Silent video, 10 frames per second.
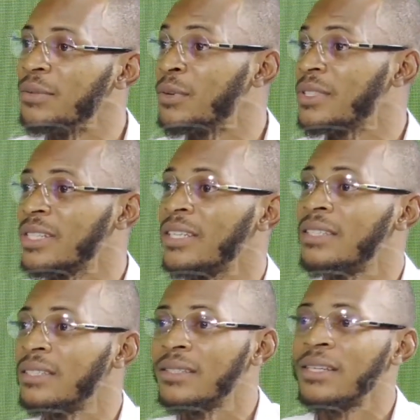they've
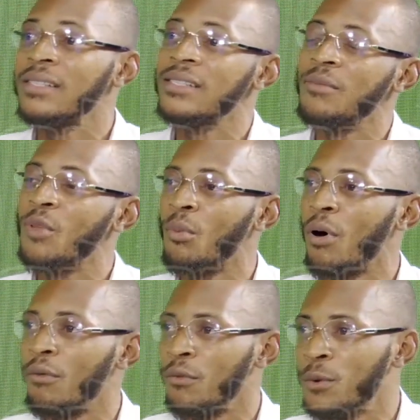considered that same
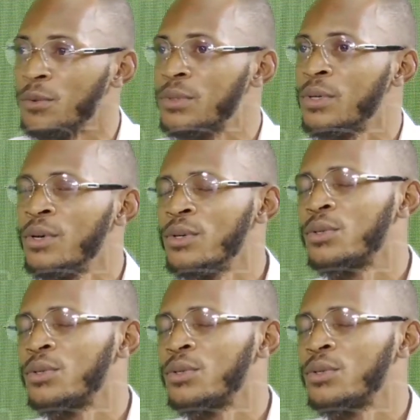number of goals.